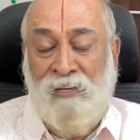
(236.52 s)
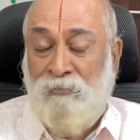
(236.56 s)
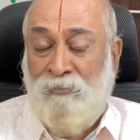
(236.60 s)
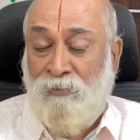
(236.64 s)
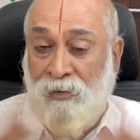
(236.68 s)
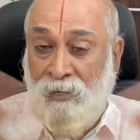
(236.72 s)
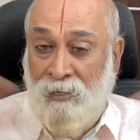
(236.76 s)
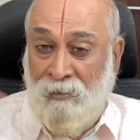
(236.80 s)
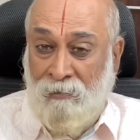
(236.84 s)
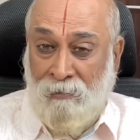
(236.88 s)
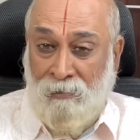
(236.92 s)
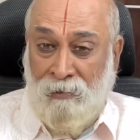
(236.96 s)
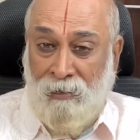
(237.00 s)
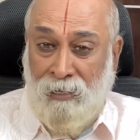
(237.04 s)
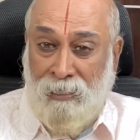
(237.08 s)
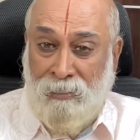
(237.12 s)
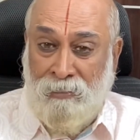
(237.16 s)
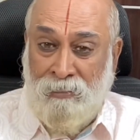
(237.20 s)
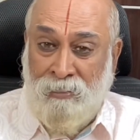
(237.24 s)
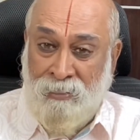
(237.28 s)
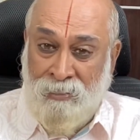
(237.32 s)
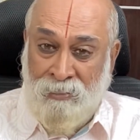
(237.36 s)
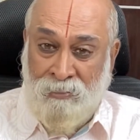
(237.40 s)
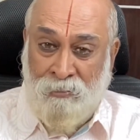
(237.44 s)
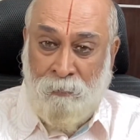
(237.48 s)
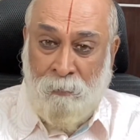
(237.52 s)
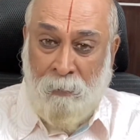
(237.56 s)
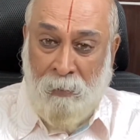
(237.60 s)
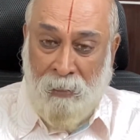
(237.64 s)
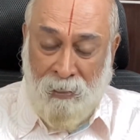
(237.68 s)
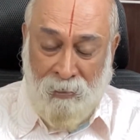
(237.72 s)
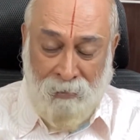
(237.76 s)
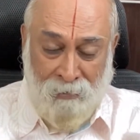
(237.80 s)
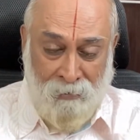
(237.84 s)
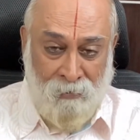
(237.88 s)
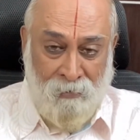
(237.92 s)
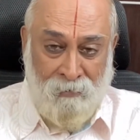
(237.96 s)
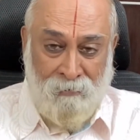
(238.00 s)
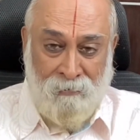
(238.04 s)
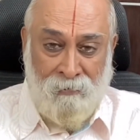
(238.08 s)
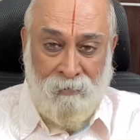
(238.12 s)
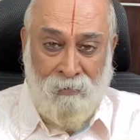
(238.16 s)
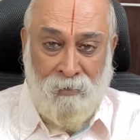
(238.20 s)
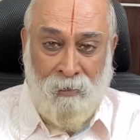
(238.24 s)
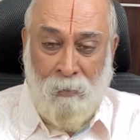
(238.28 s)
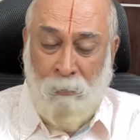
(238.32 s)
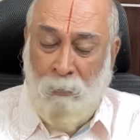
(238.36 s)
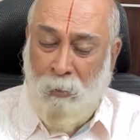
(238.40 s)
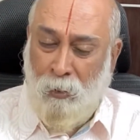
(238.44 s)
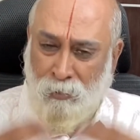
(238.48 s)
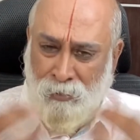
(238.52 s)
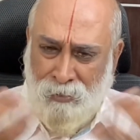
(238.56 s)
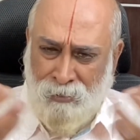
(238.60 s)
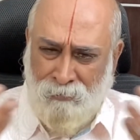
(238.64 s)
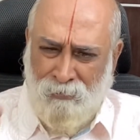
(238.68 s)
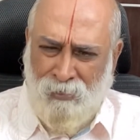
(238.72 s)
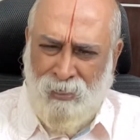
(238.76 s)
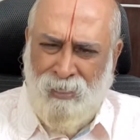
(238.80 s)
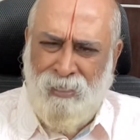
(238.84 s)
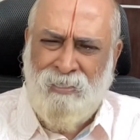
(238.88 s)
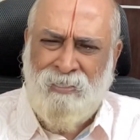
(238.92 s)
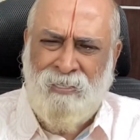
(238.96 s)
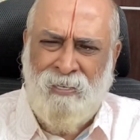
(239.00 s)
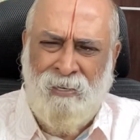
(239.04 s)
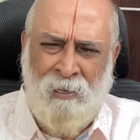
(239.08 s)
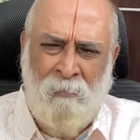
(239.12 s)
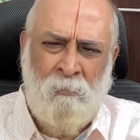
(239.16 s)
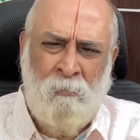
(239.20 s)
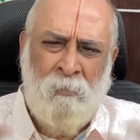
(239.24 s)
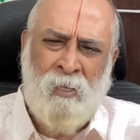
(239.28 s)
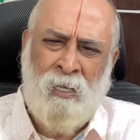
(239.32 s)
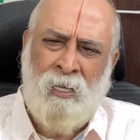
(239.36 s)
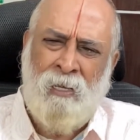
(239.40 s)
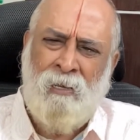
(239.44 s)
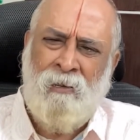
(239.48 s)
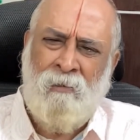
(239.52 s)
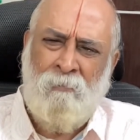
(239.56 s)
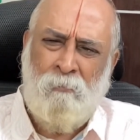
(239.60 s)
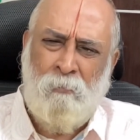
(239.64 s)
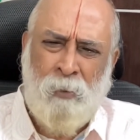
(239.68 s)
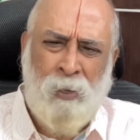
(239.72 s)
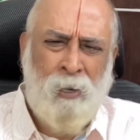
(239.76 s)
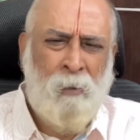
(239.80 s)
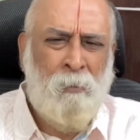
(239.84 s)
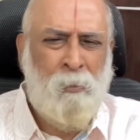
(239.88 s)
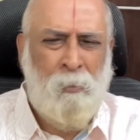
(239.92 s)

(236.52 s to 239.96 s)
Different religions speak about the very same thing,